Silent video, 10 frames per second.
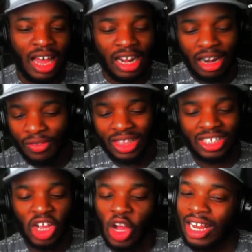Enough of the
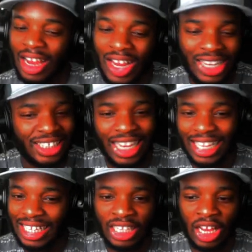talking now. Let's
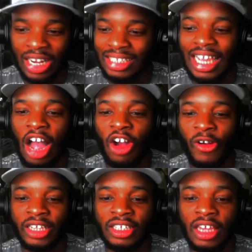check this out. Let's see how
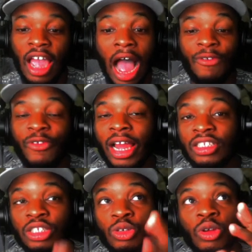crazy. I
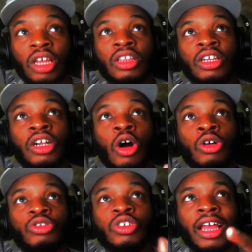reacted to another
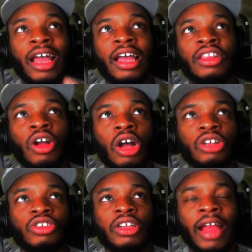ultra that had their
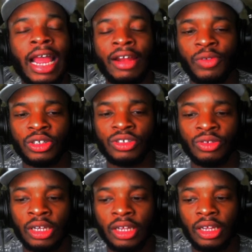100-year
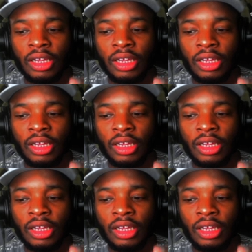anniversary.